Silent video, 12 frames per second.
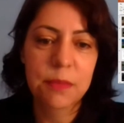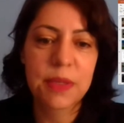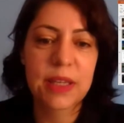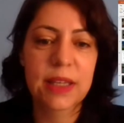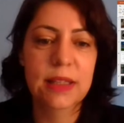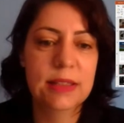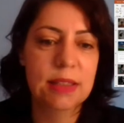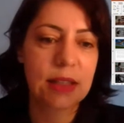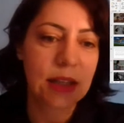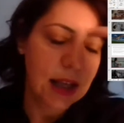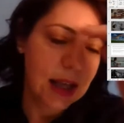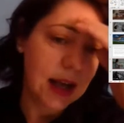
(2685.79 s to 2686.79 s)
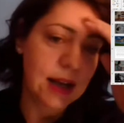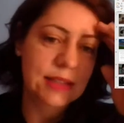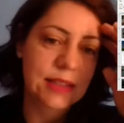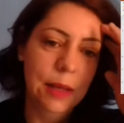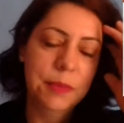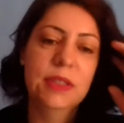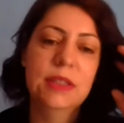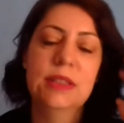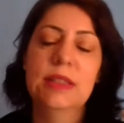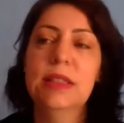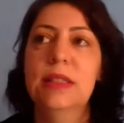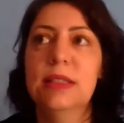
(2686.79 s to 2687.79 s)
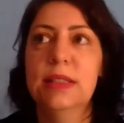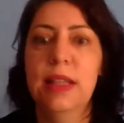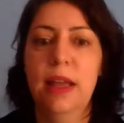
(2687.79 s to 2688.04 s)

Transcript: because acceptance is